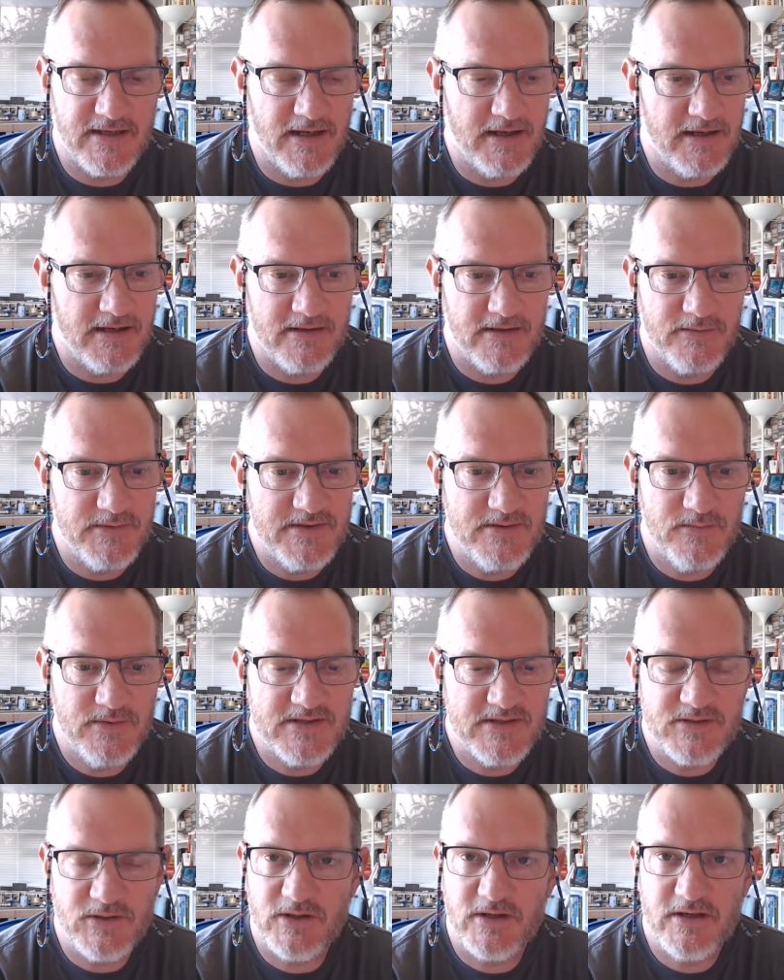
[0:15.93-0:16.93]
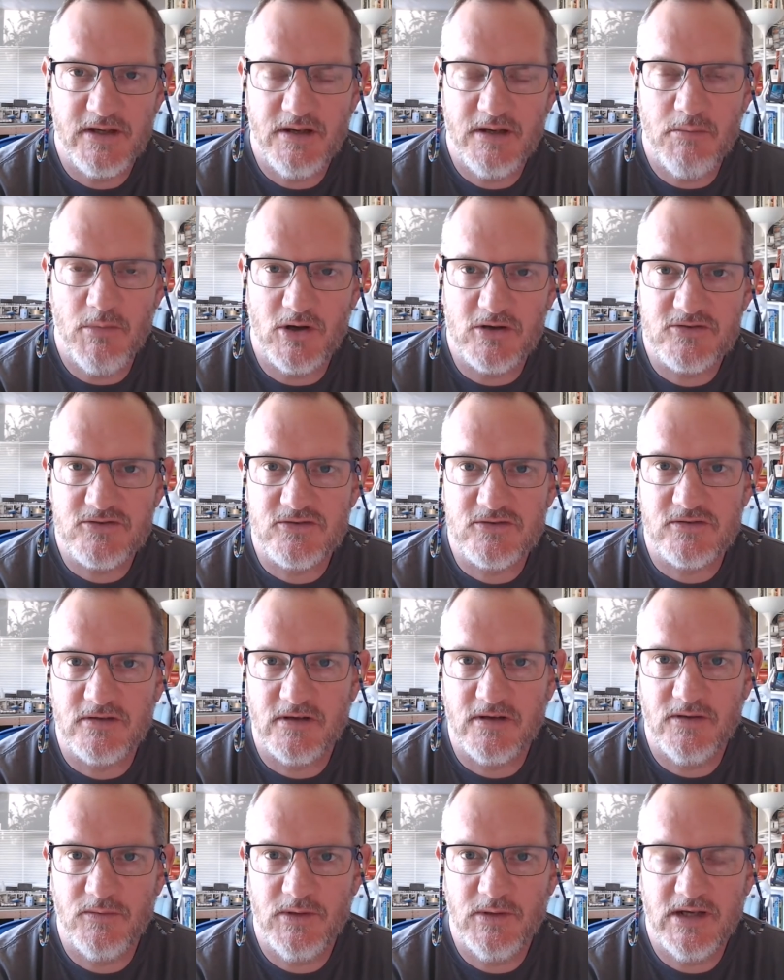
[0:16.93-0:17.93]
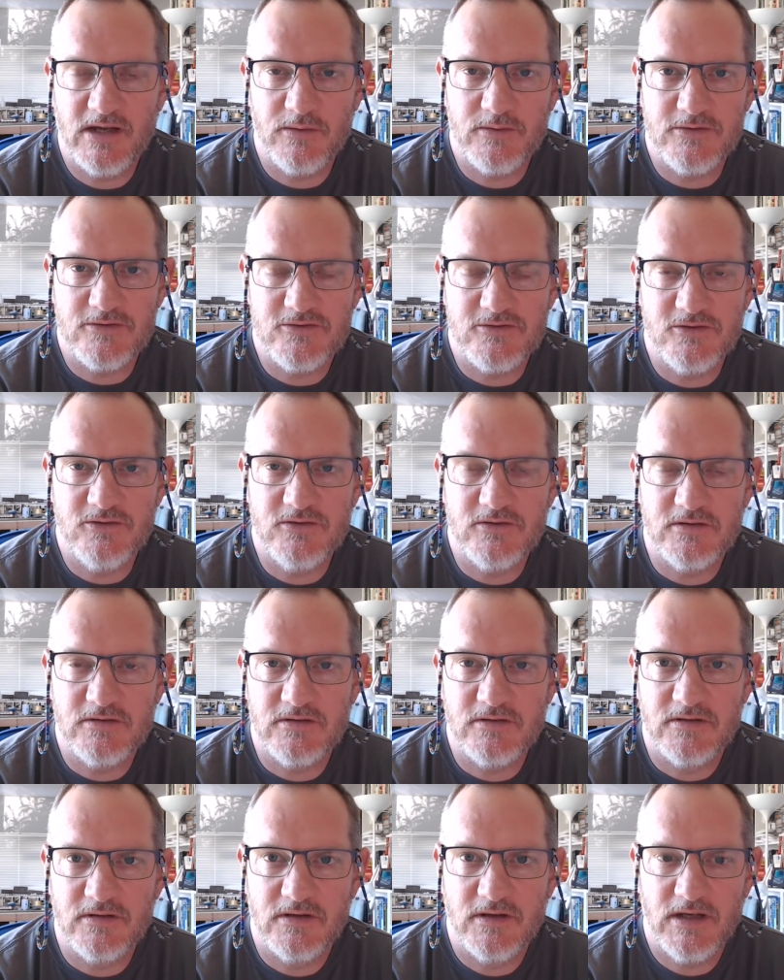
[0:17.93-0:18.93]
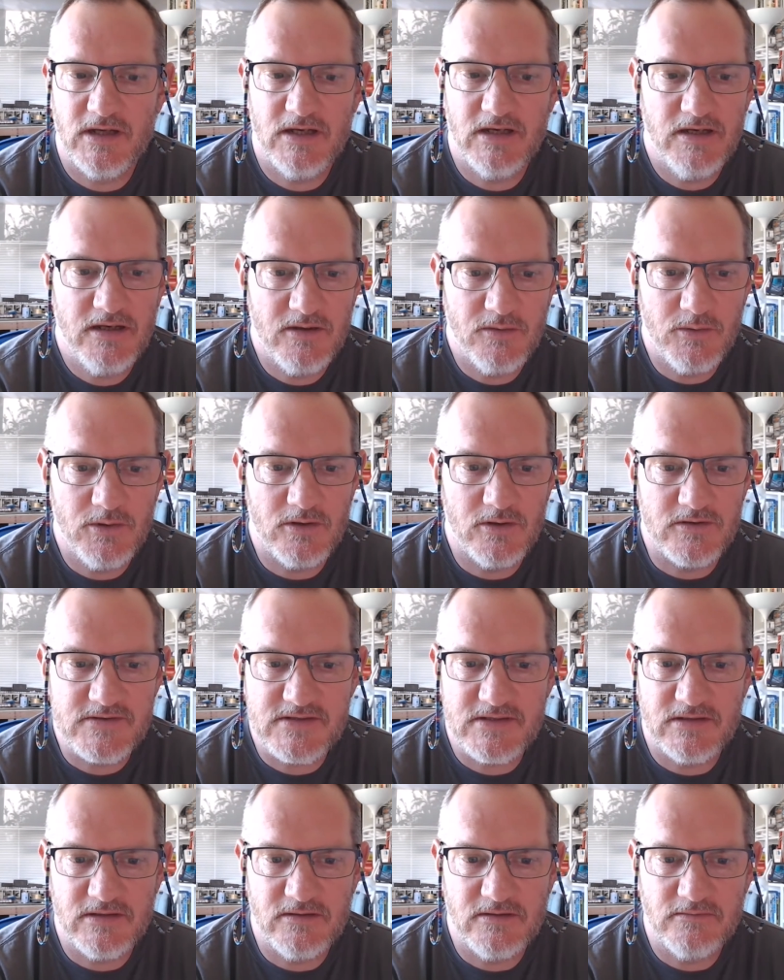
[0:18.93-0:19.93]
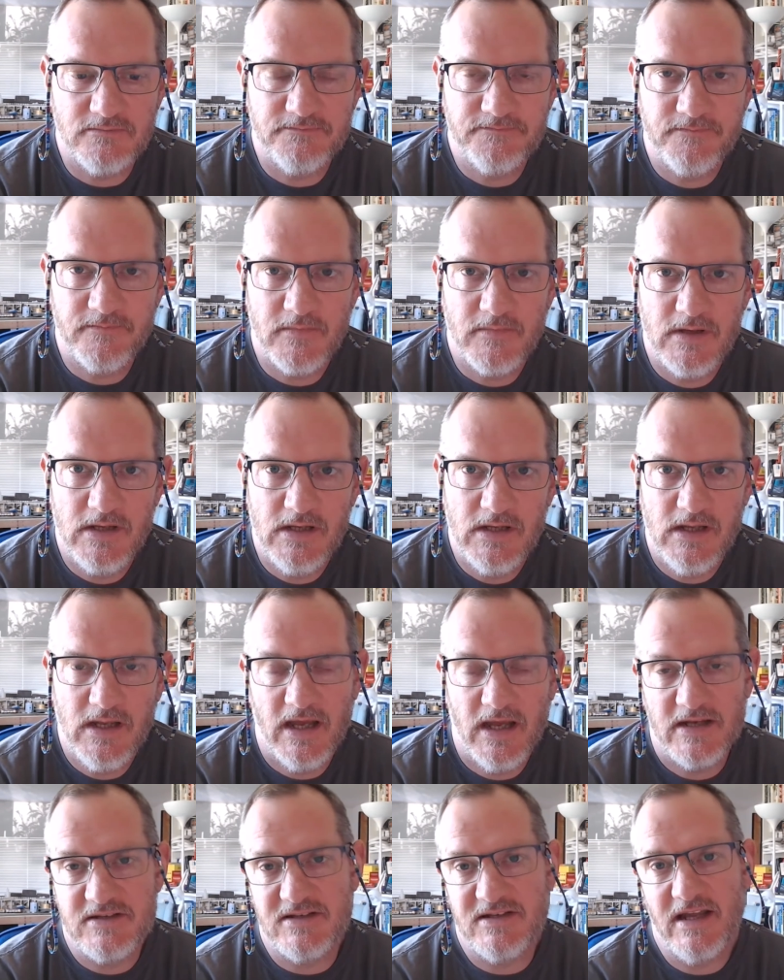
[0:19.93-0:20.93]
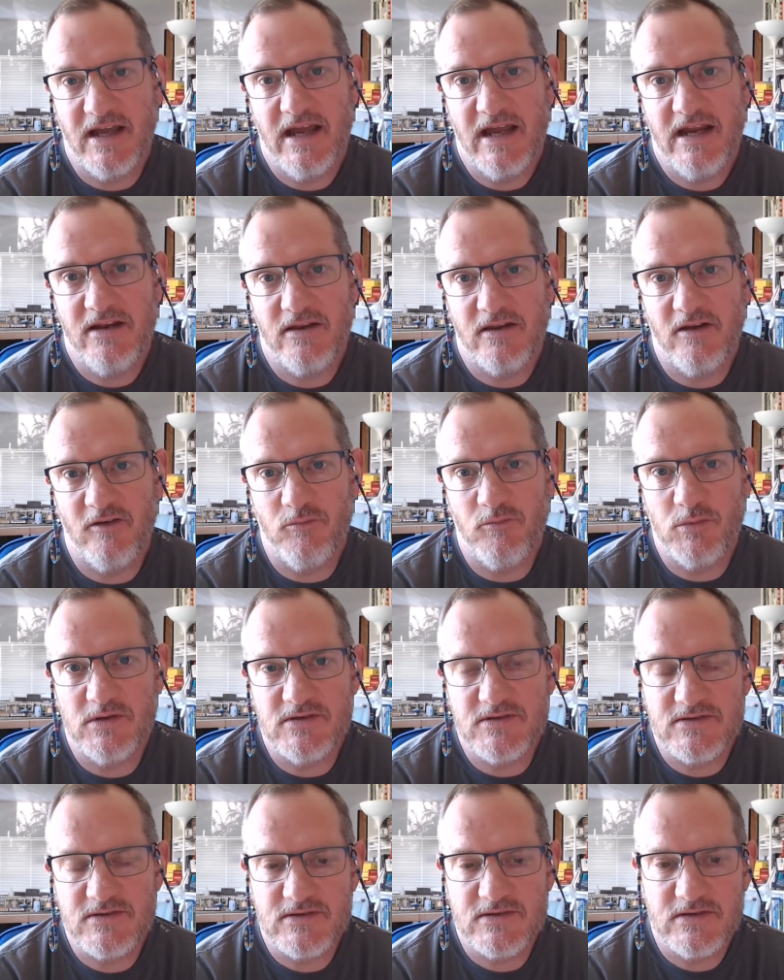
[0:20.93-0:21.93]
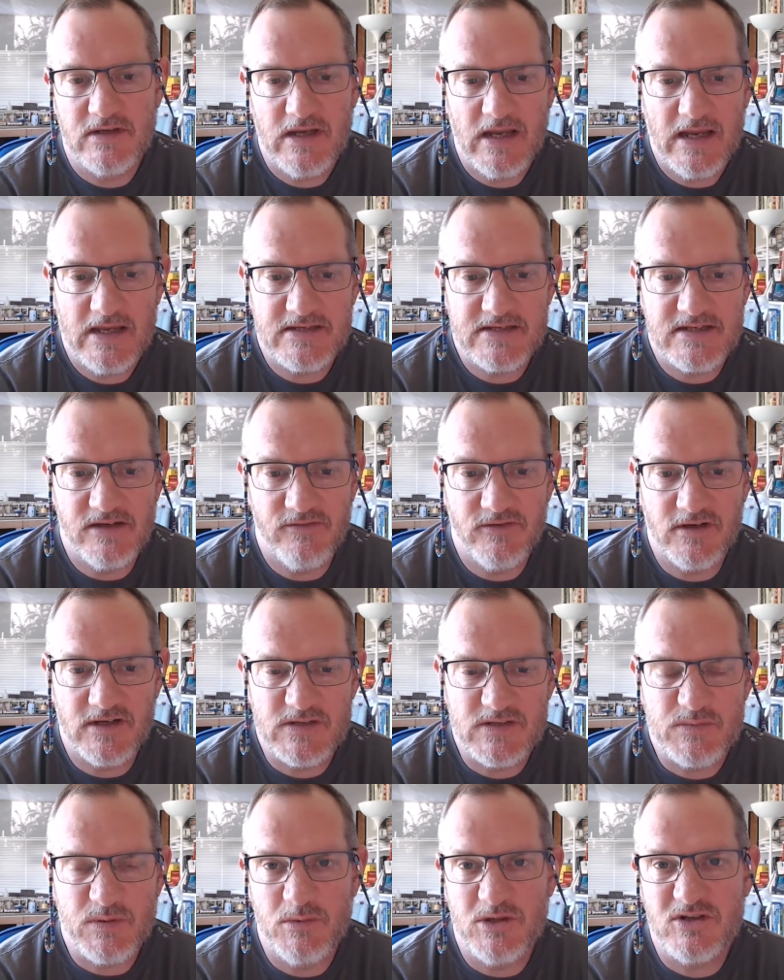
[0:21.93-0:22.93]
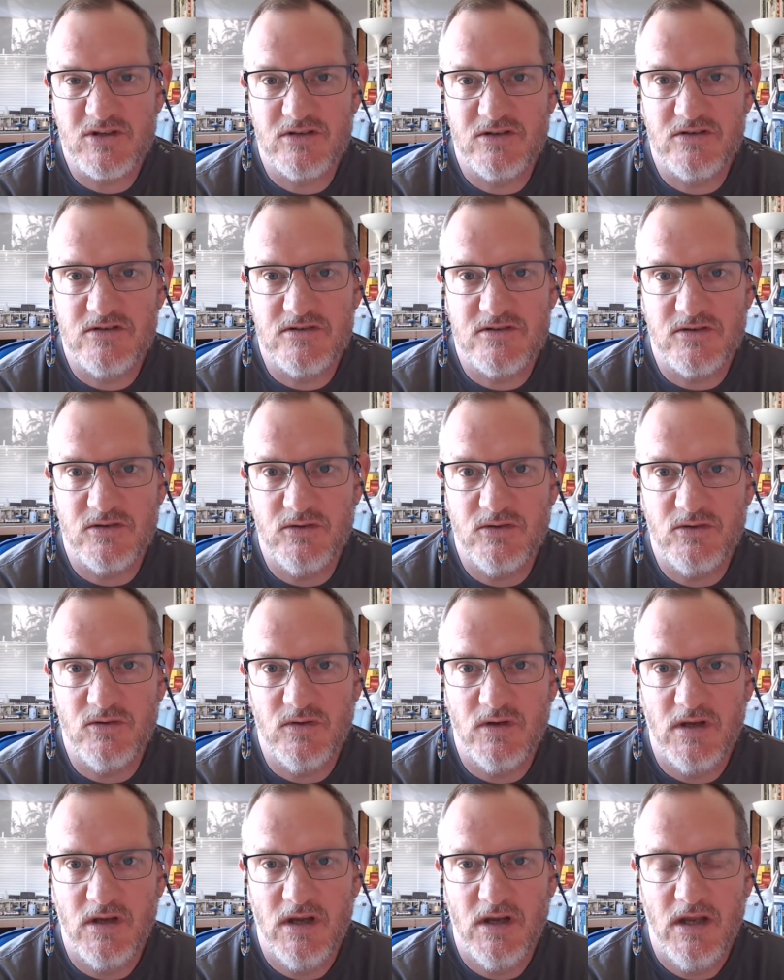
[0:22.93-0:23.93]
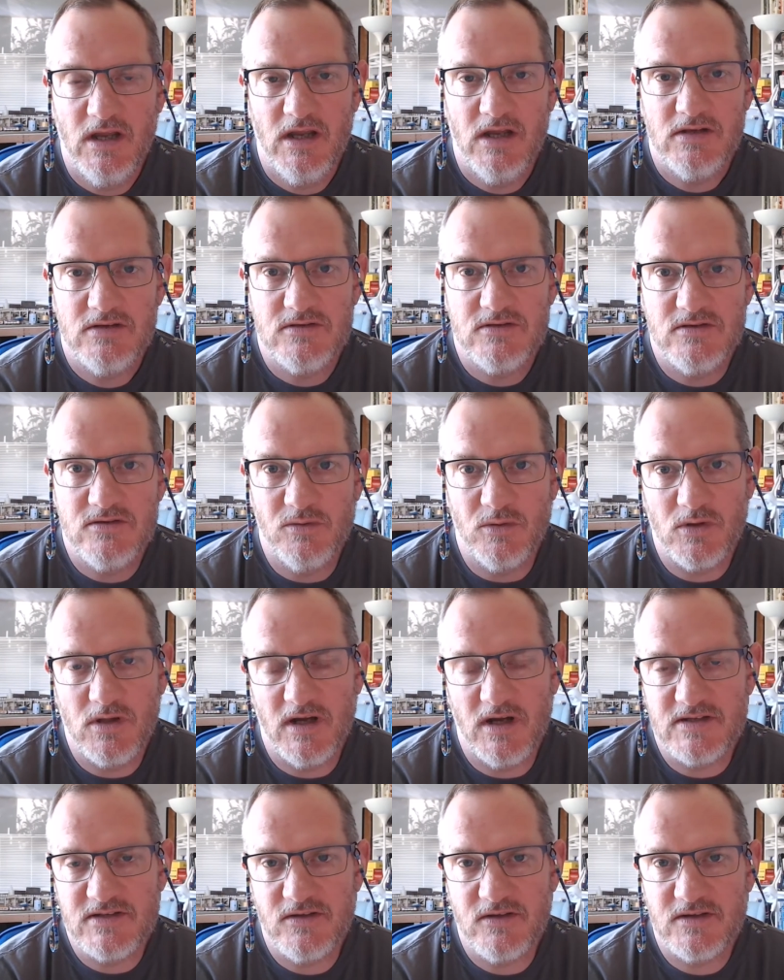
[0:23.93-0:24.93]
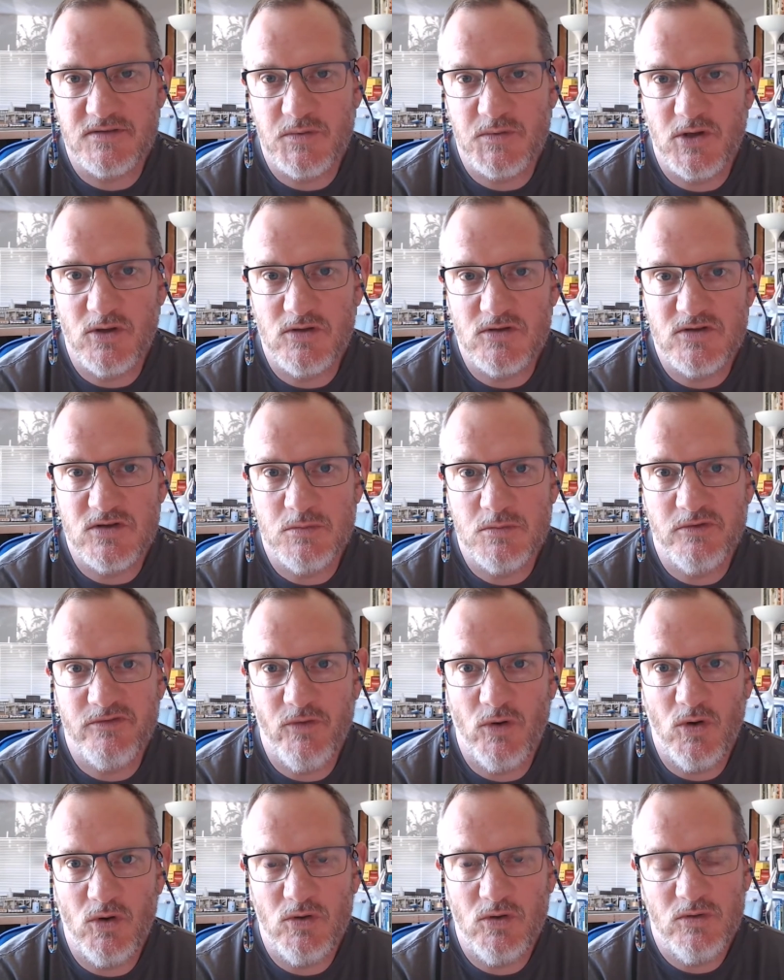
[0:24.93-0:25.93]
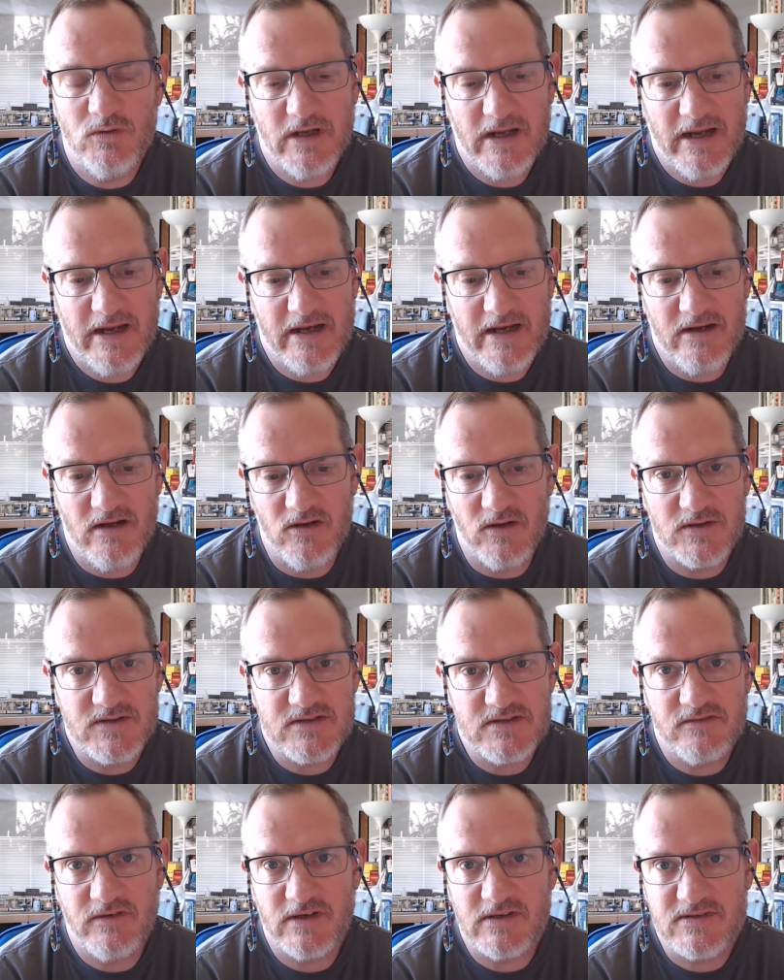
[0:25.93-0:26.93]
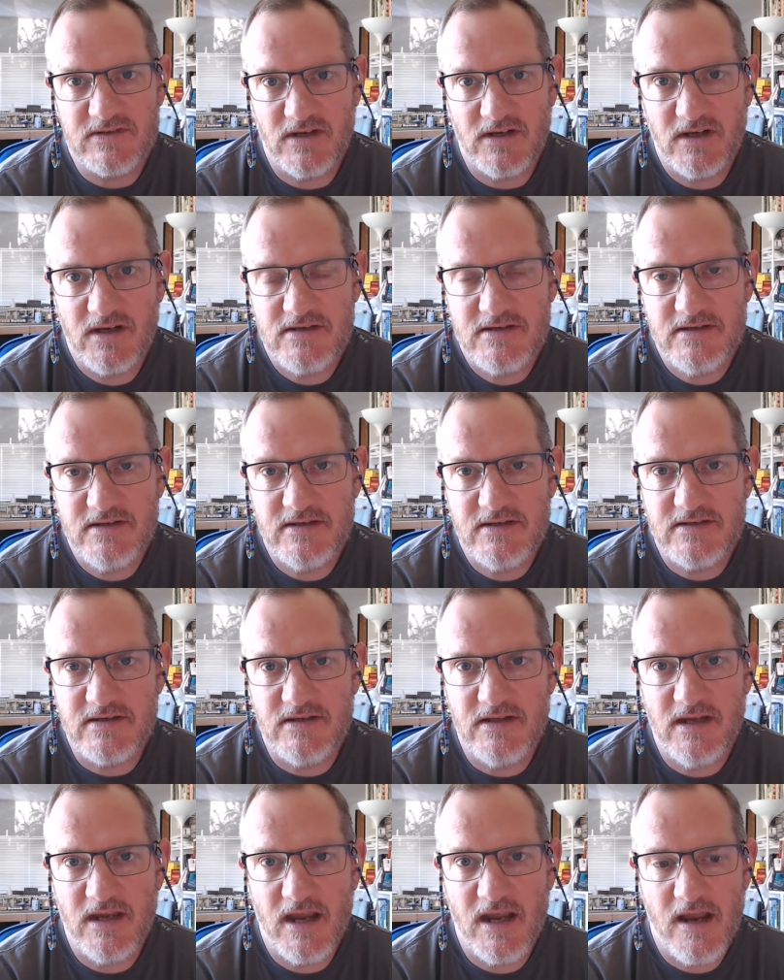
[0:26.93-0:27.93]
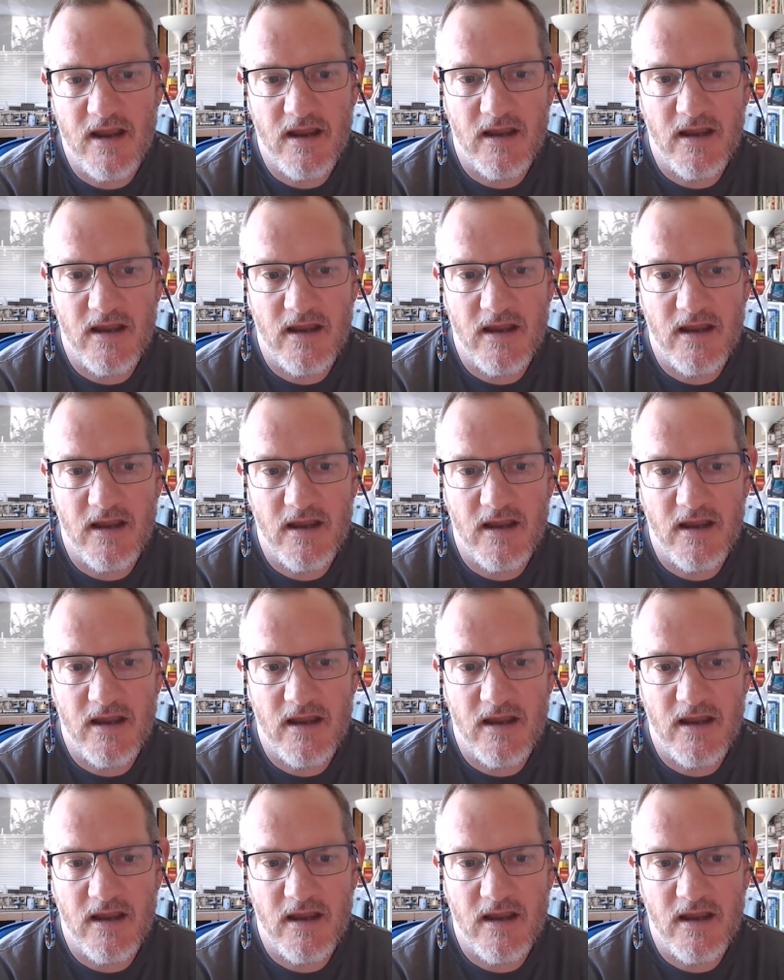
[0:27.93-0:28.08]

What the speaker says: we started in March and we're now in June, and here we are still. And today the government has given us permission to do all kinds of things we couldn't do before, and lots of anxiety is in the air